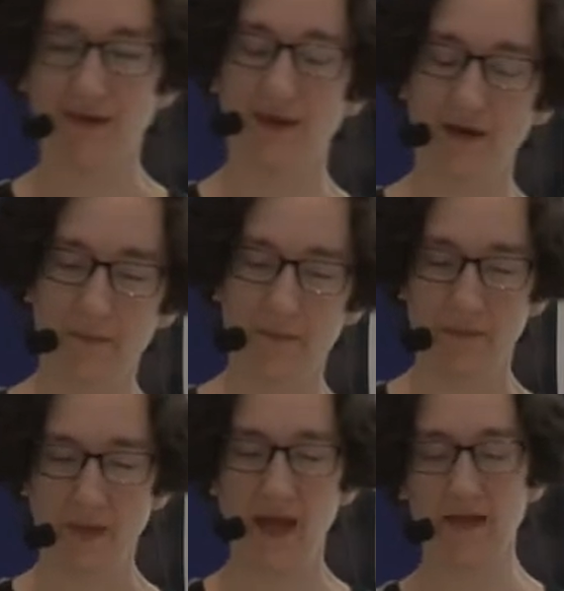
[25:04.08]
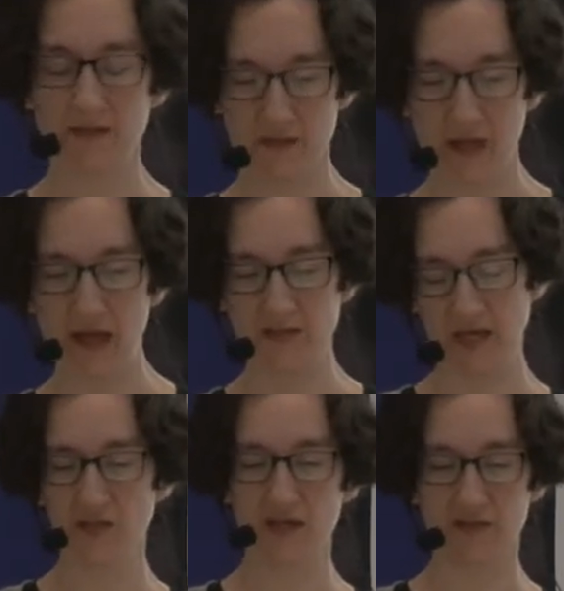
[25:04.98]
And it's
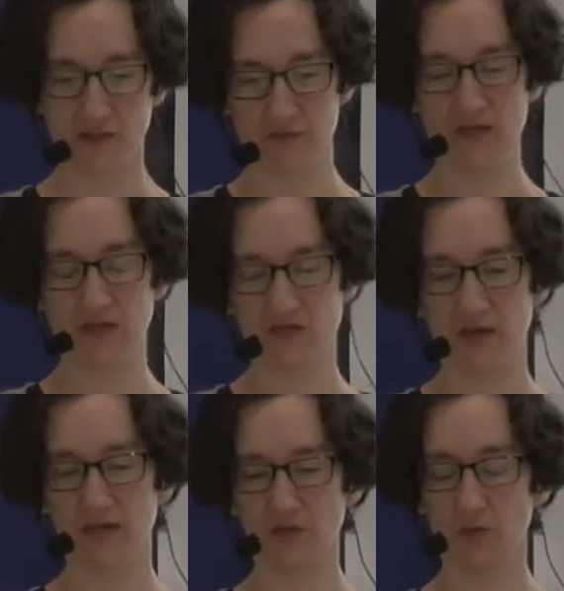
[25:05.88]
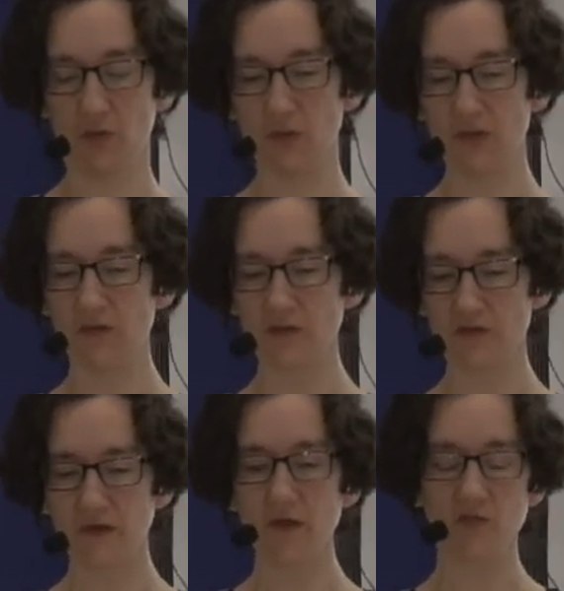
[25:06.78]
actually not just me that's tried it. So there's
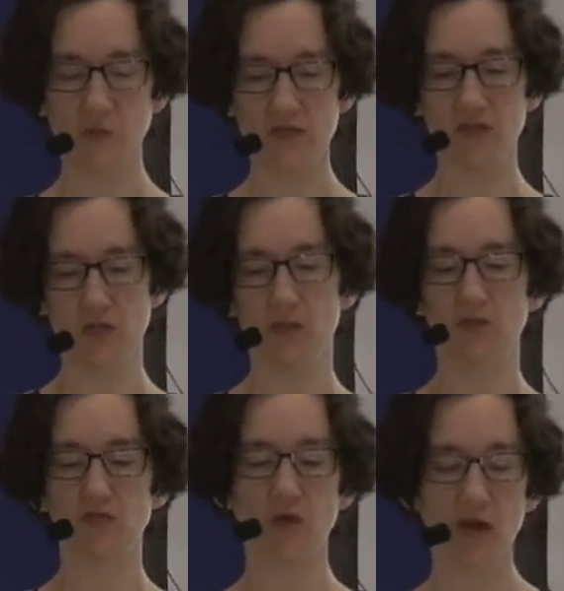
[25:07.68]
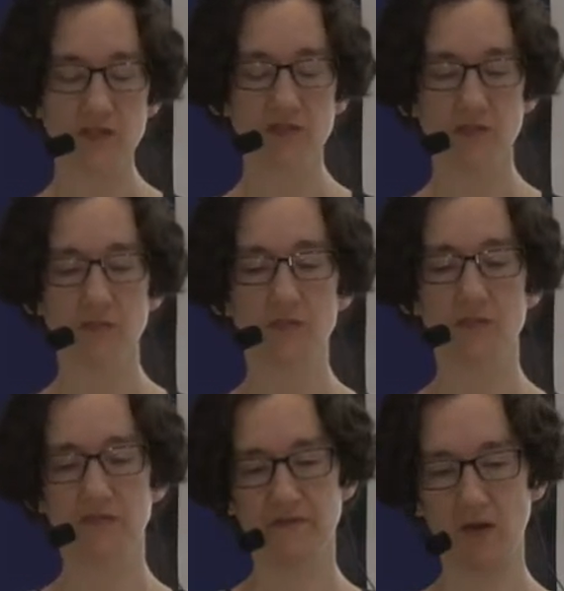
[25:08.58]
various ways that you can try to
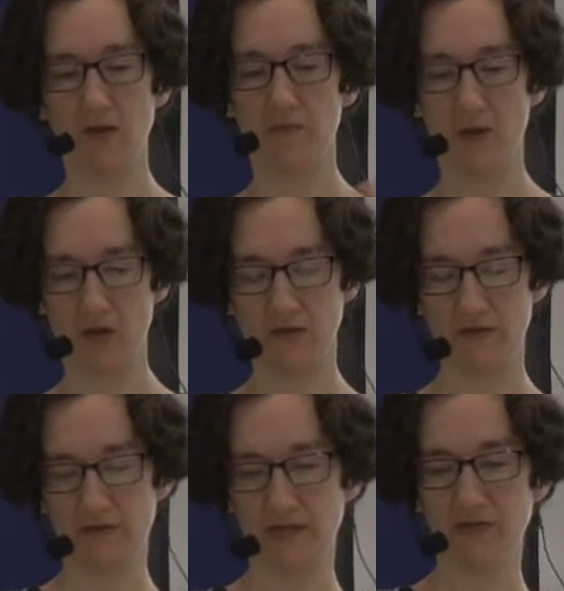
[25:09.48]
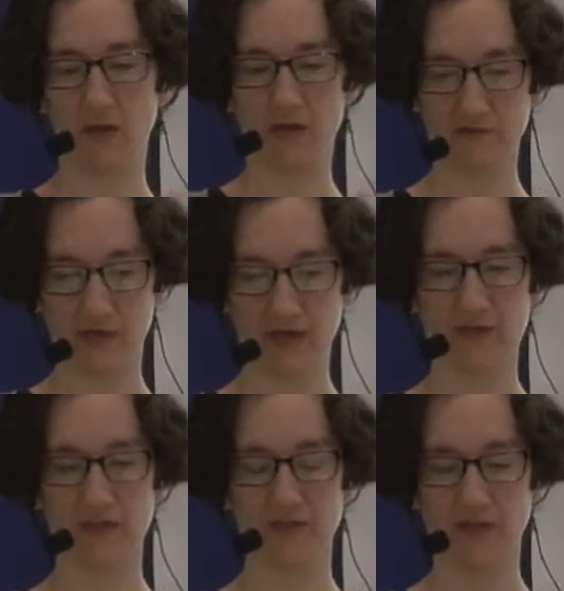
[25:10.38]
develop a model that's kind of like
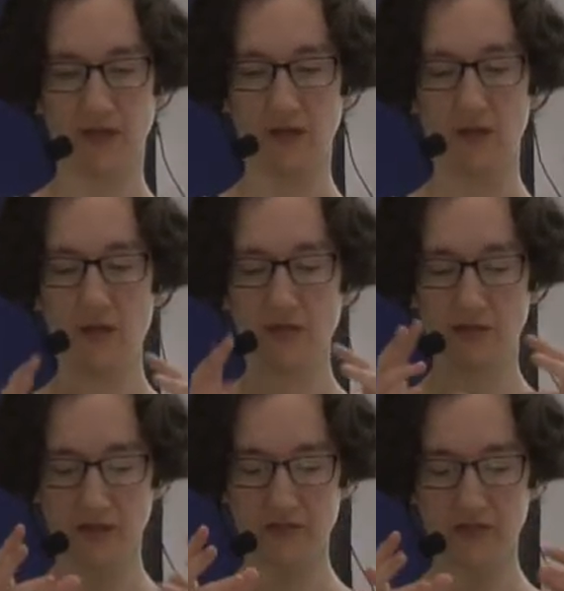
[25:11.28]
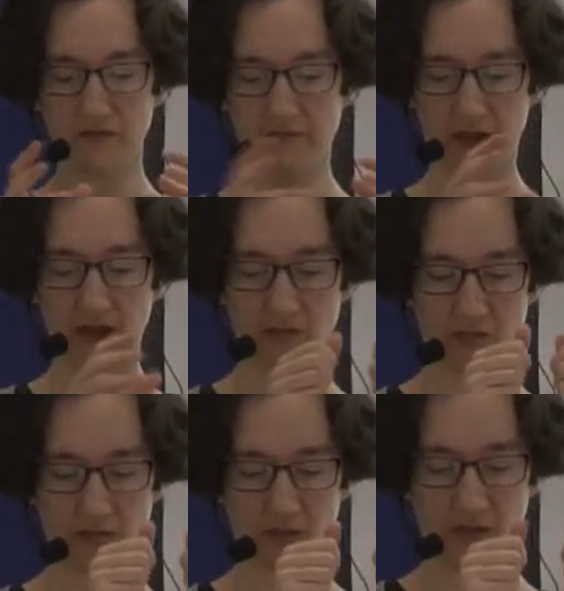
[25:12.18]
this, that does, in
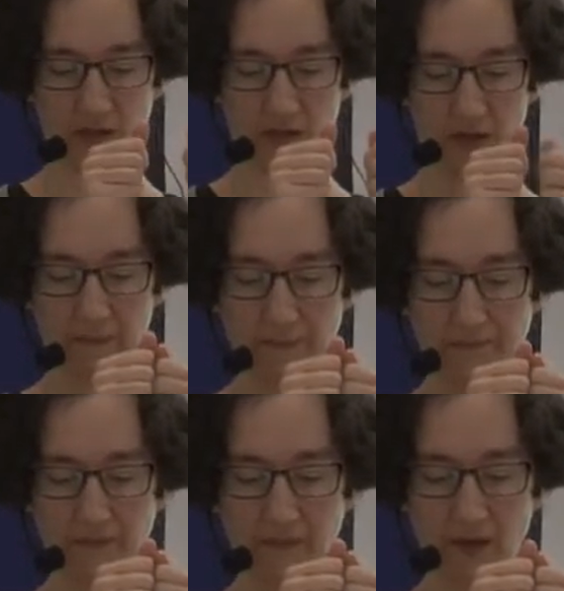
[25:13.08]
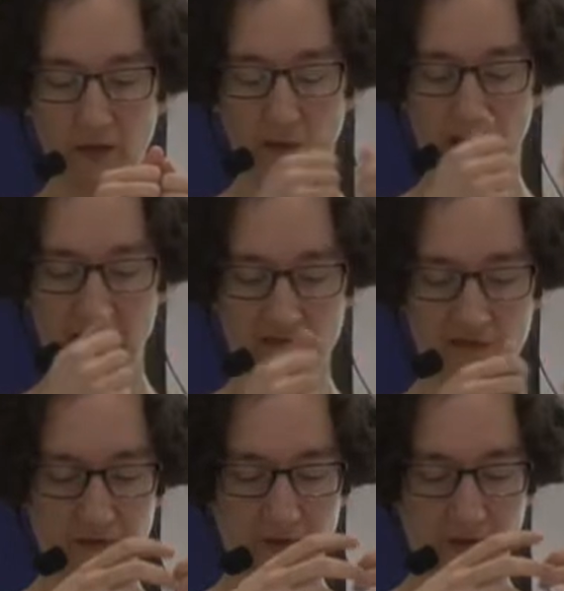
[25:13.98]
fact,
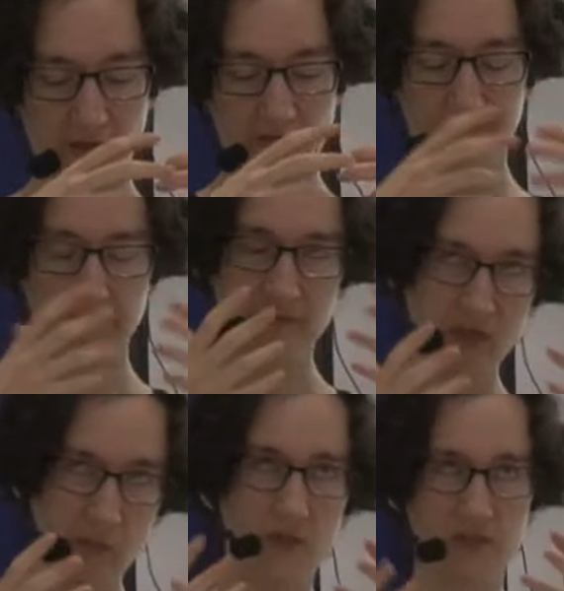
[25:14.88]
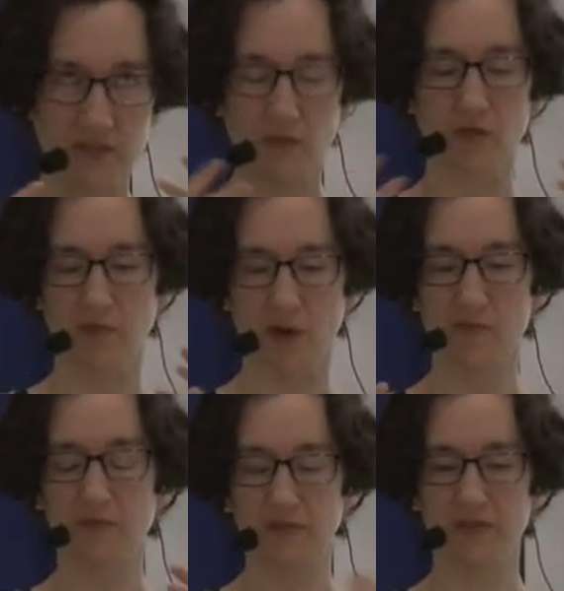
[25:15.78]
have a somewhat similar
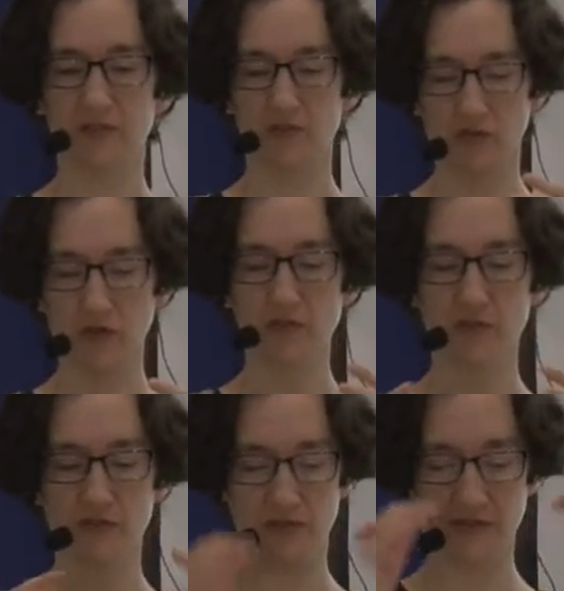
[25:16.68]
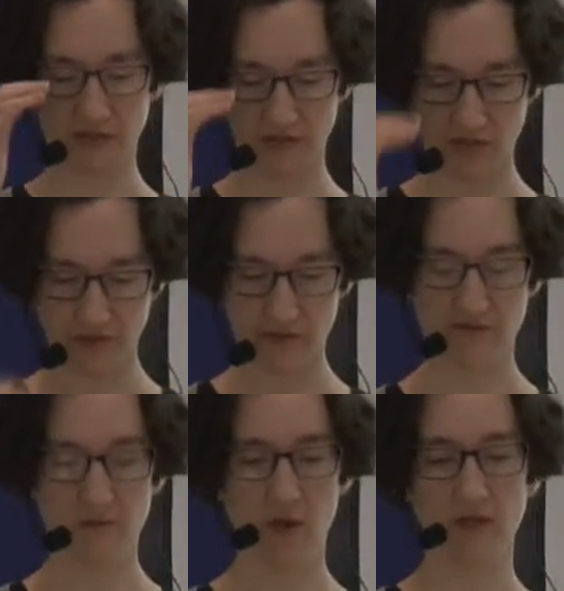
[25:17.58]
probabilistic structure to the
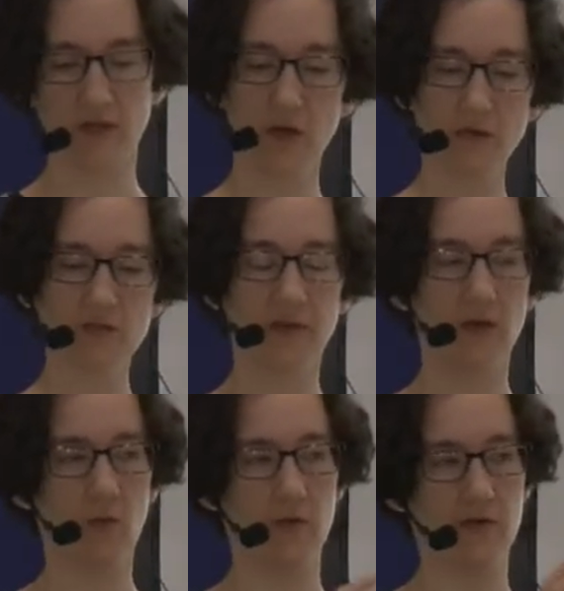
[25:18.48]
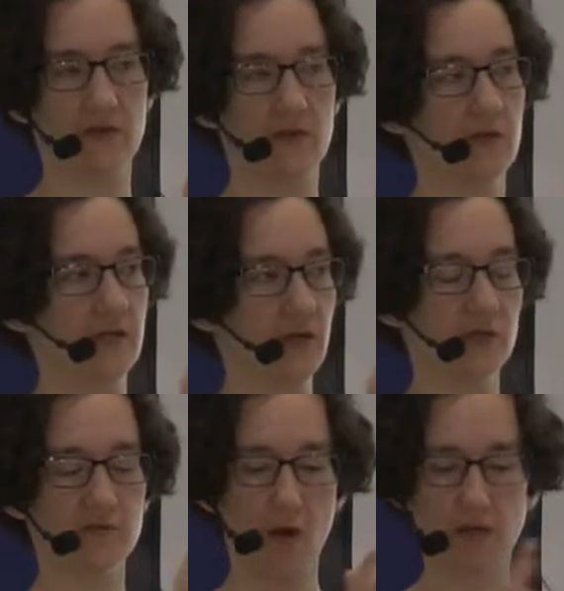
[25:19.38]
generative model I talked about, where
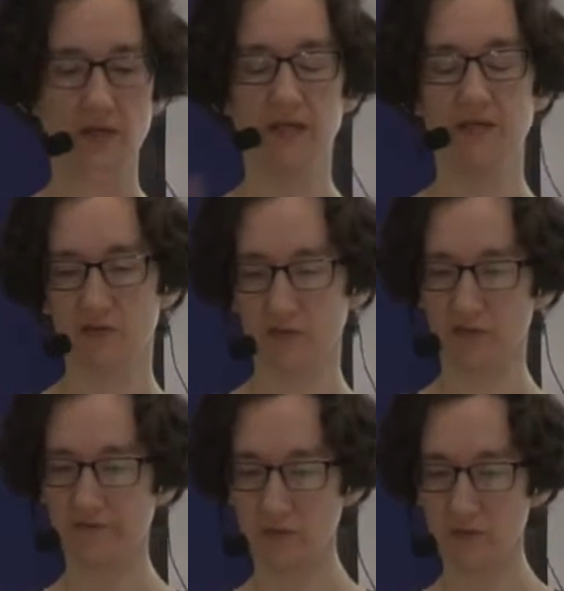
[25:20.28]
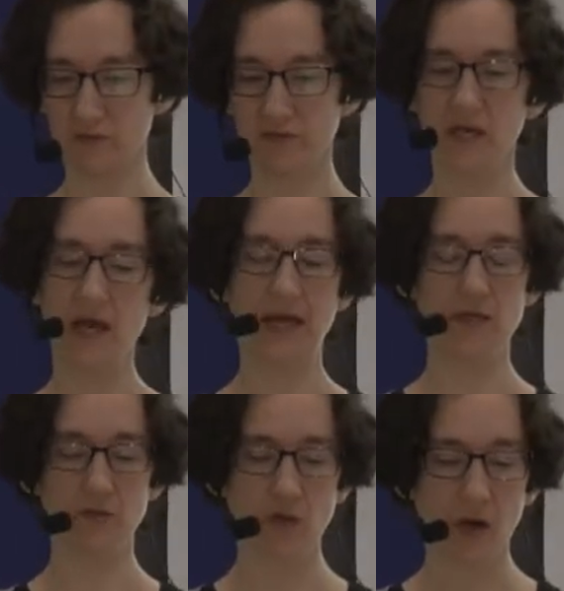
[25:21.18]
it's modeling individual phones, and
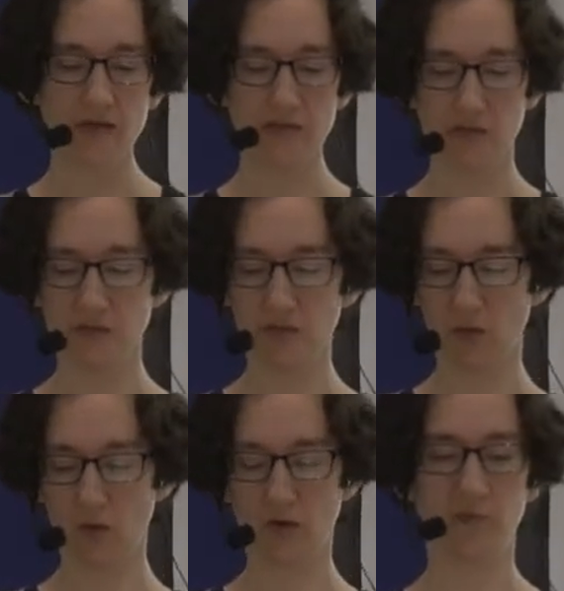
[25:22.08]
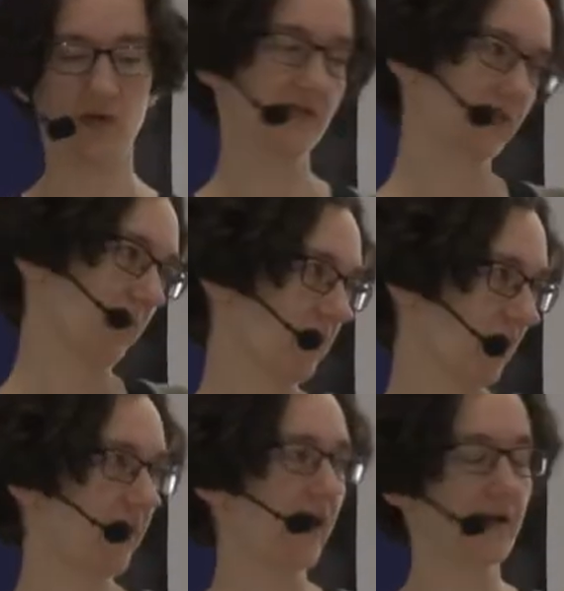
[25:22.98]
you try to incorporate
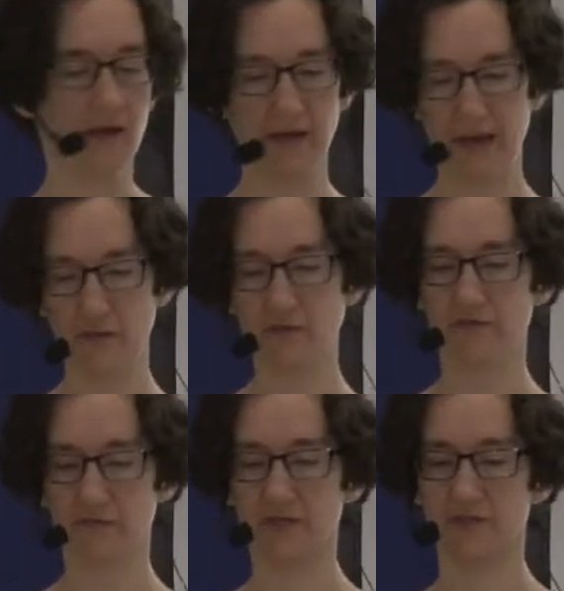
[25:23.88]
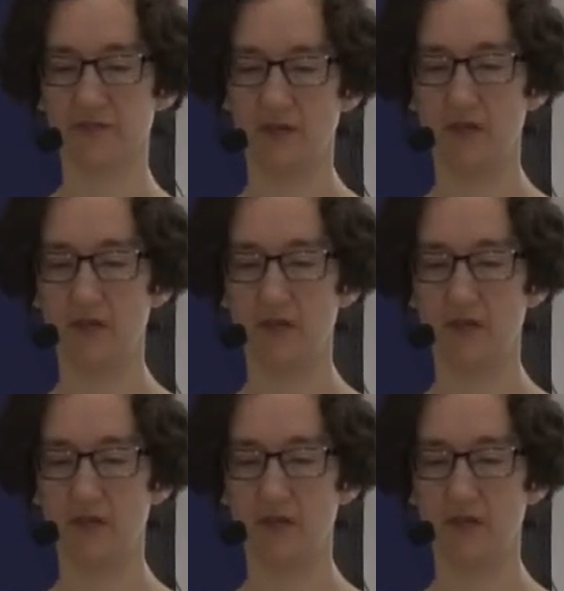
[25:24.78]
something that accounts for this